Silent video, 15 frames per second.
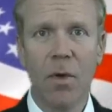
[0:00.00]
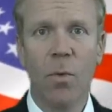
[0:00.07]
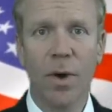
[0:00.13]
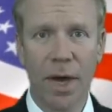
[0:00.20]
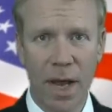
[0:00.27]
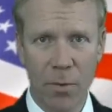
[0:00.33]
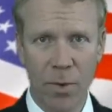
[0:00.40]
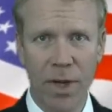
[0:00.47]

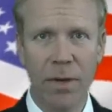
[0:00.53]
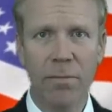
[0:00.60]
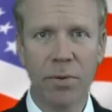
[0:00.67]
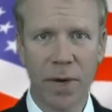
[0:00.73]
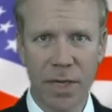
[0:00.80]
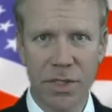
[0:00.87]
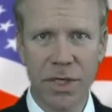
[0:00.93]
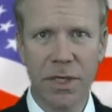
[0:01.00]
When I win
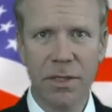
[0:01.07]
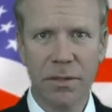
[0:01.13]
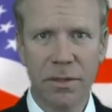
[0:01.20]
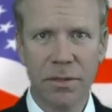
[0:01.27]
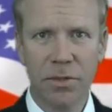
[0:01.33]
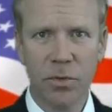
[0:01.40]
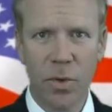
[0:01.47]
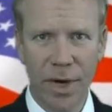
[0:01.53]
president
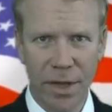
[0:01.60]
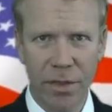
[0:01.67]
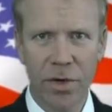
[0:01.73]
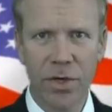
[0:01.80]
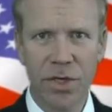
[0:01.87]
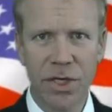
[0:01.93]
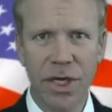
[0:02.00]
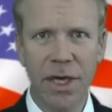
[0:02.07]

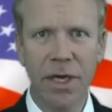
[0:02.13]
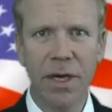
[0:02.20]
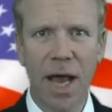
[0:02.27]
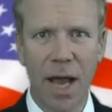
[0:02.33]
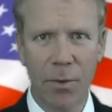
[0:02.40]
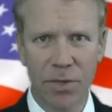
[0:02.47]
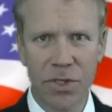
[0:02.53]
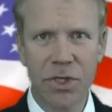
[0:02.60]
2013,
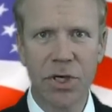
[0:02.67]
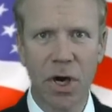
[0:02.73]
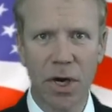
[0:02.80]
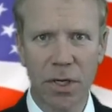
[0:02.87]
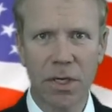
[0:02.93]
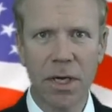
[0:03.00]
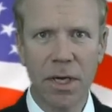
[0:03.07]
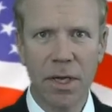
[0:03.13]
I will
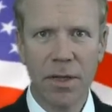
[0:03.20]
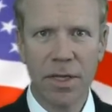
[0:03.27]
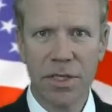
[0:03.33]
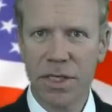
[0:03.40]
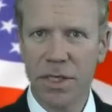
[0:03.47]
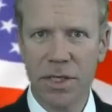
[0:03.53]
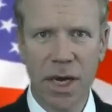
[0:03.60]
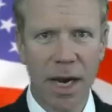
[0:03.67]
start
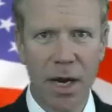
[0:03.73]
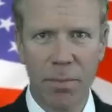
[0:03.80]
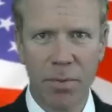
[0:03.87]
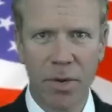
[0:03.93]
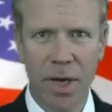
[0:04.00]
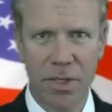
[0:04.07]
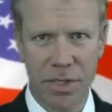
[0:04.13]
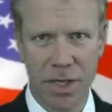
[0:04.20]
this entire
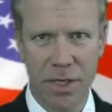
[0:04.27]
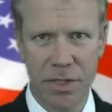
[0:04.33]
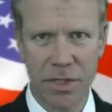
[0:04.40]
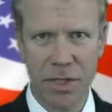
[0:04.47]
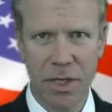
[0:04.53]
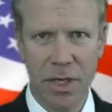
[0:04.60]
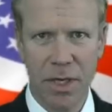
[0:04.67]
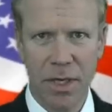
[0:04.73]

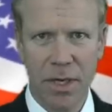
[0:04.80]
process